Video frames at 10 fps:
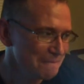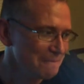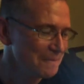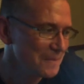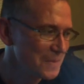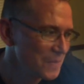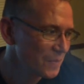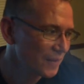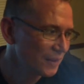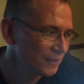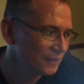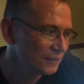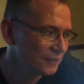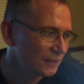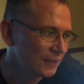are you excited to get spaghetti
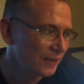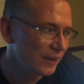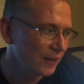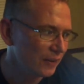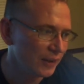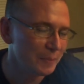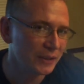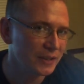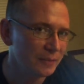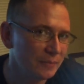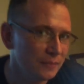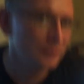on you? Oh, yeah, big time.